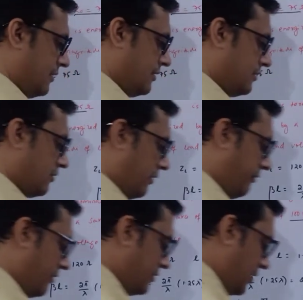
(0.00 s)
So if
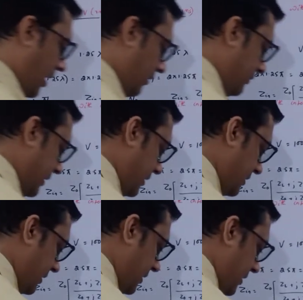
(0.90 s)
you solve this,
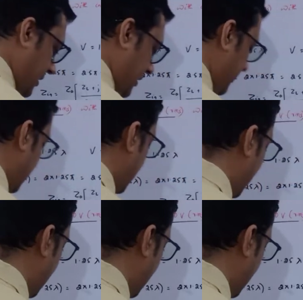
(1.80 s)
you will get